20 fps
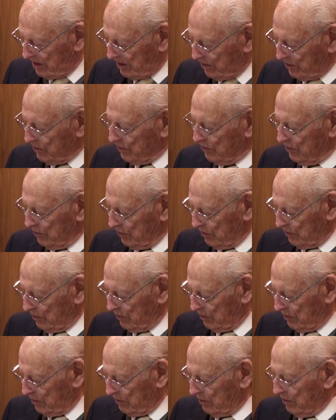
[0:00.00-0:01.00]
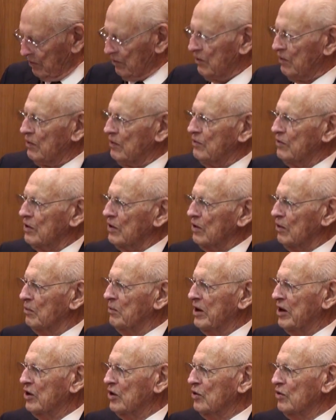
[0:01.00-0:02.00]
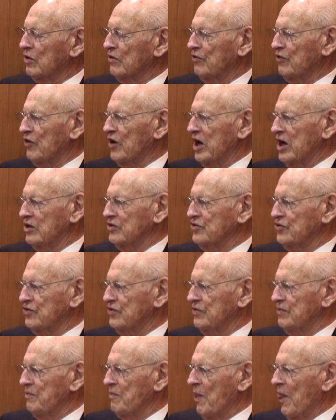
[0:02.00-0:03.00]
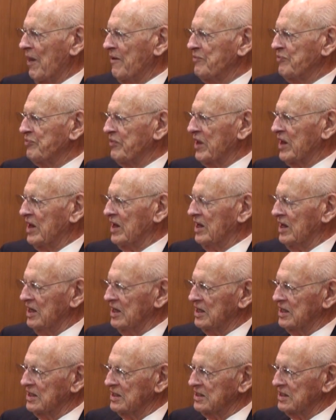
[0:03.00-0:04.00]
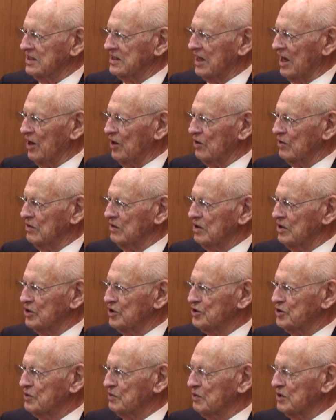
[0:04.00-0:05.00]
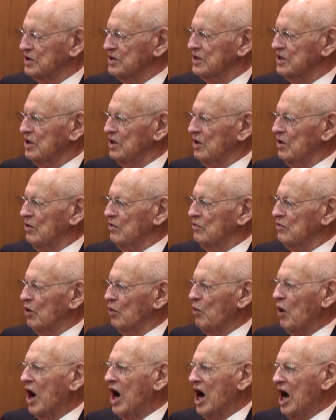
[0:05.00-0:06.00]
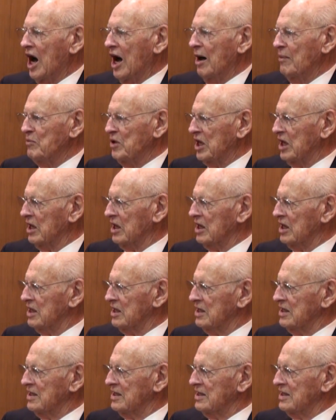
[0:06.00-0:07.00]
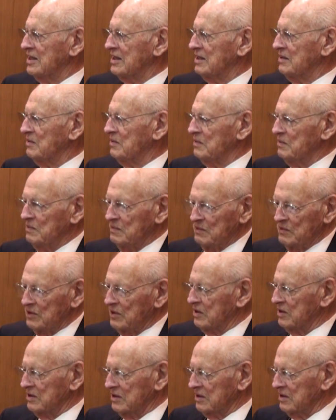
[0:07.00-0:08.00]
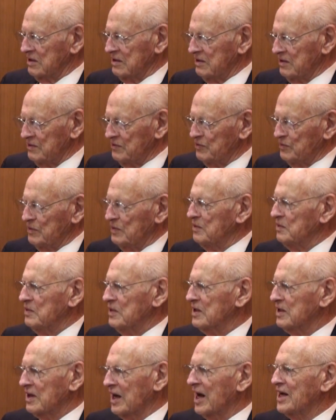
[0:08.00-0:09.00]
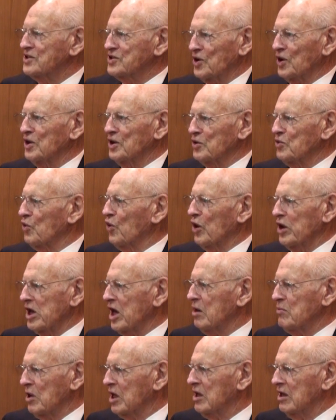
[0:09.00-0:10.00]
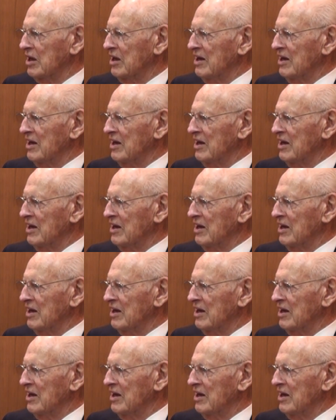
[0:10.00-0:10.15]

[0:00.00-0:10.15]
to go to France. The town nearest was Rouen-Ami, where the guys called it Royami.